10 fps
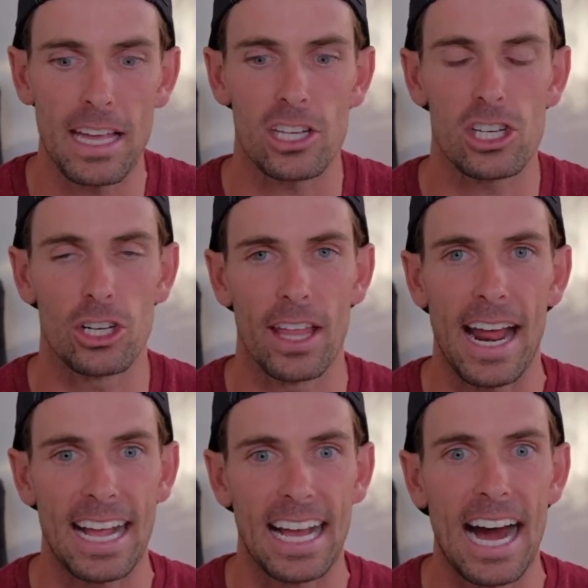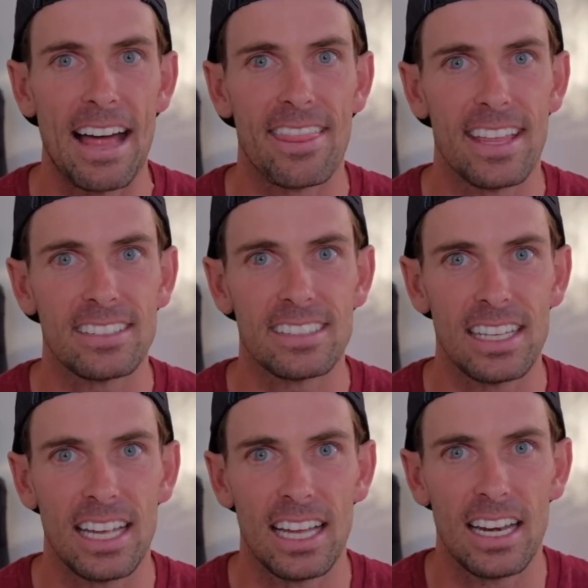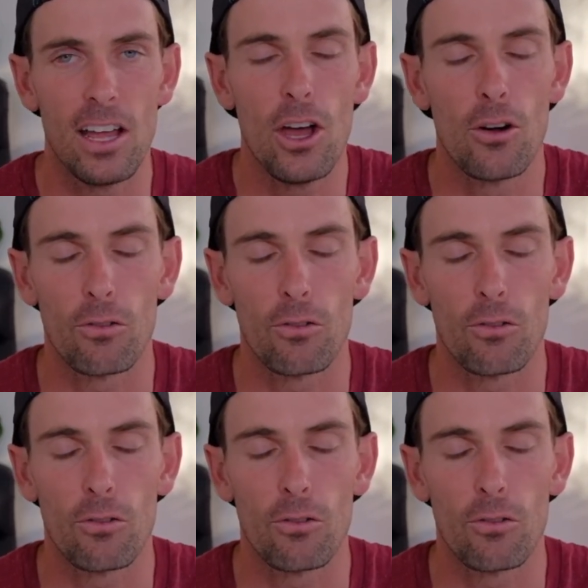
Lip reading: sure that I got this in